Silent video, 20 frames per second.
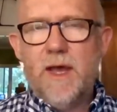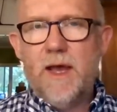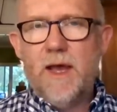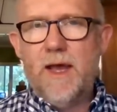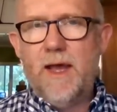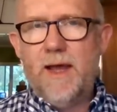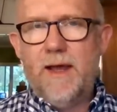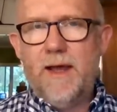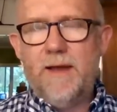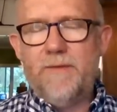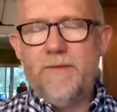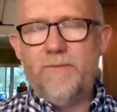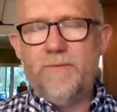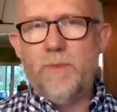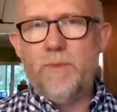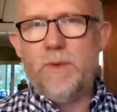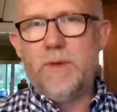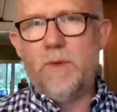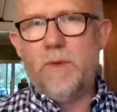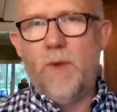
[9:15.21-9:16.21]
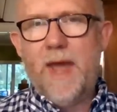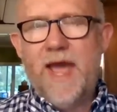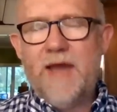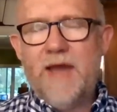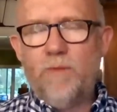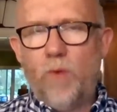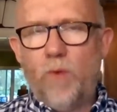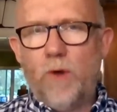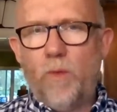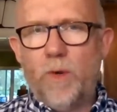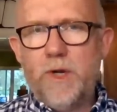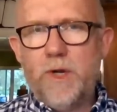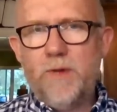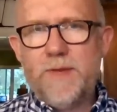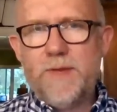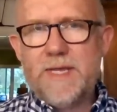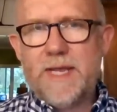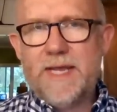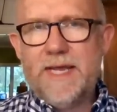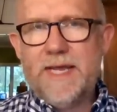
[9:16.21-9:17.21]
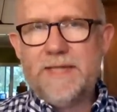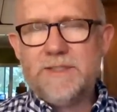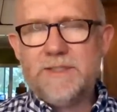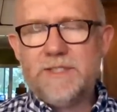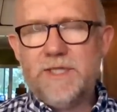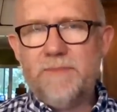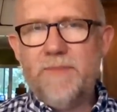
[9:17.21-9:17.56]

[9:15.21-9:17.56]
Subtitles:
ad work we're doing against